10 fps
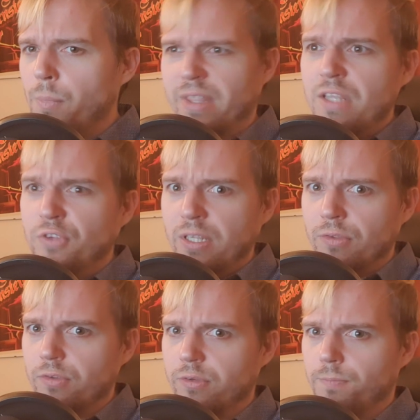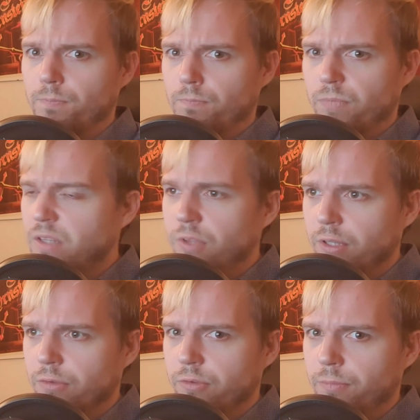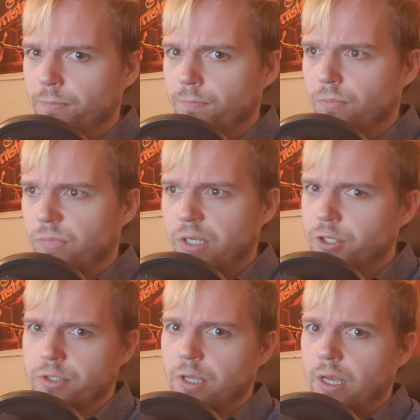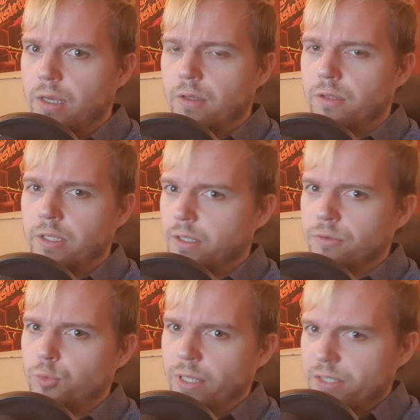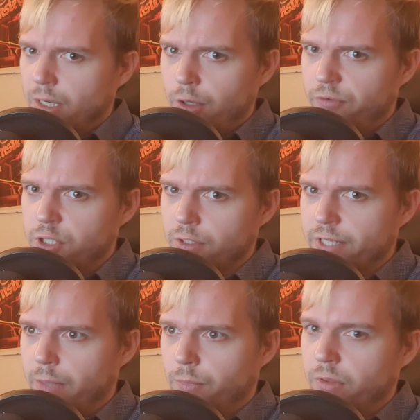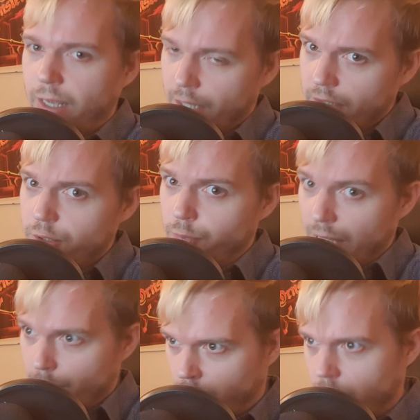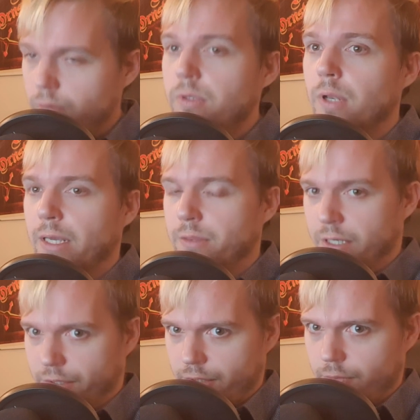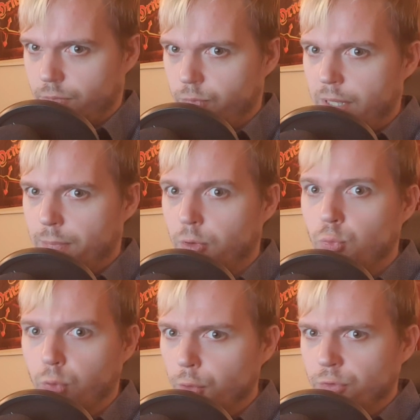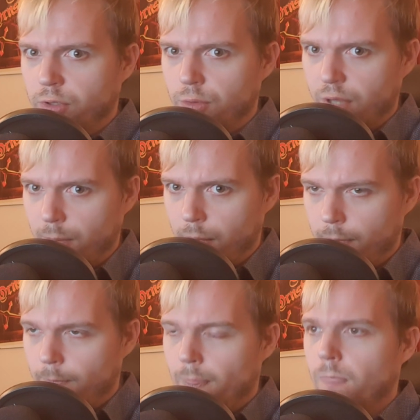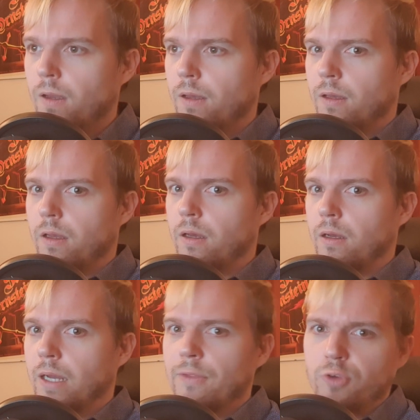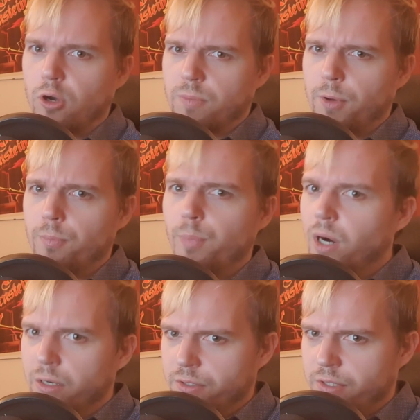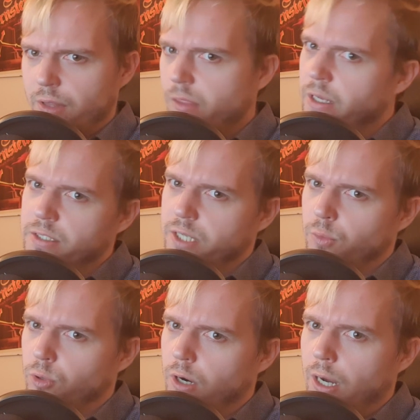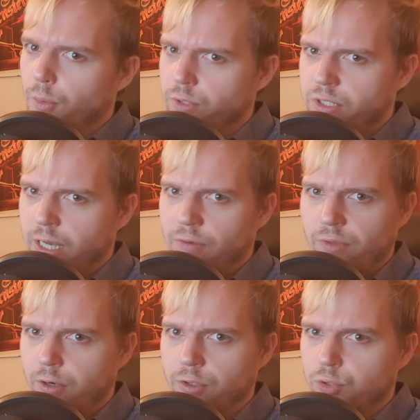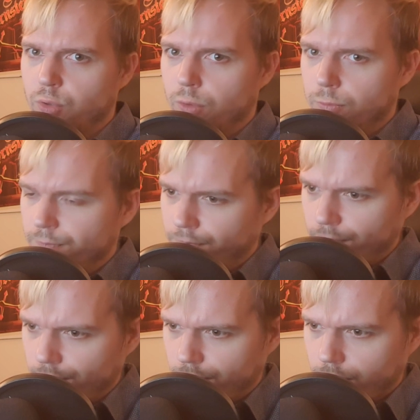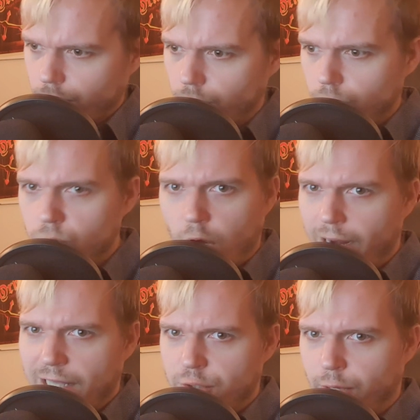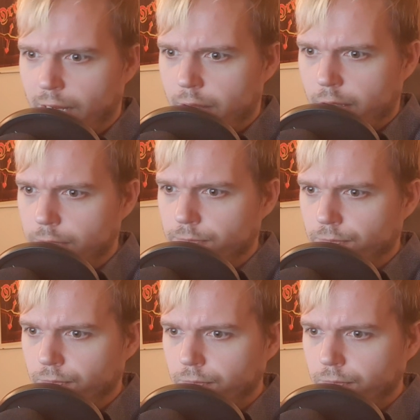But they didn't. They didn't. They didn't release any official statement. They answered people like this. People who wrote to them. And talked about bugs and things that were outside of their control. Not answering anything.